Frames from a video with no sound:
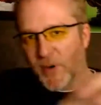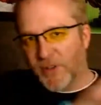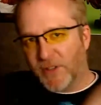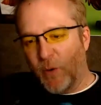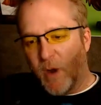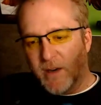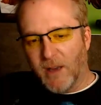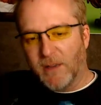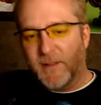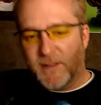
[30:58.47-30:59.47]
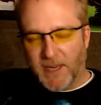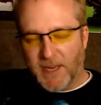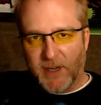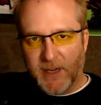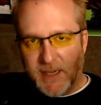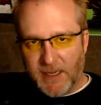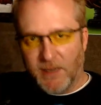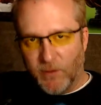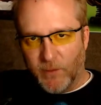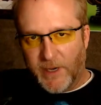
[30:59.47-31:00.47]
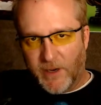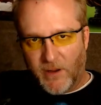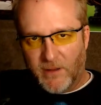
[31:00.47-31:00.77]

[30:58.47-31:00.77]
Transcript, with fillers: who hung on to the seven and didn't do the recall?